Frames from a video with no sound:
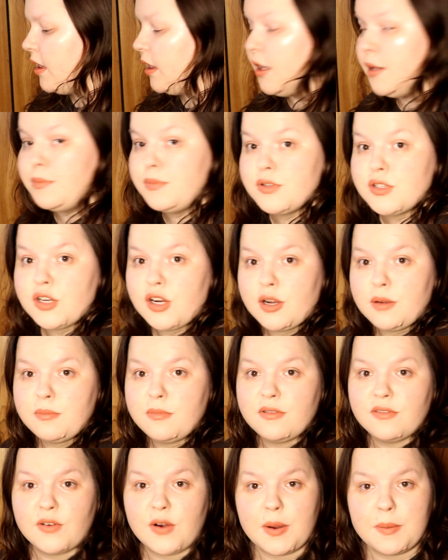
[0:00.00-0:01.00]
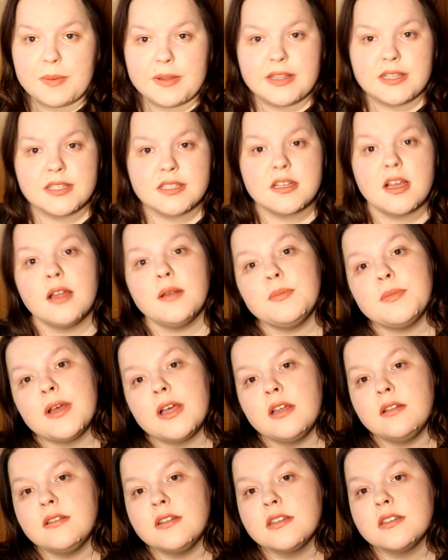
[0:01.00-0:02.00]
lip scrub before I put this on,
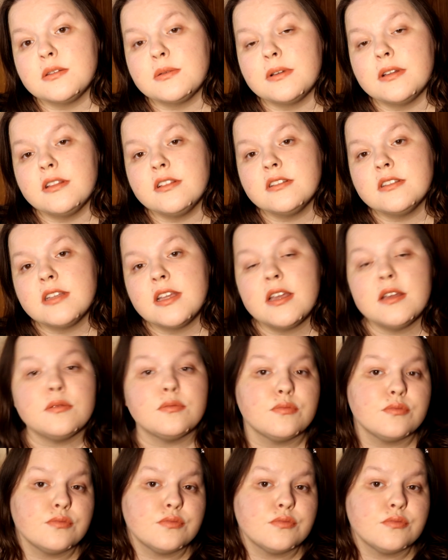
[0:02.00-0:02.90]
but this is what it looks like.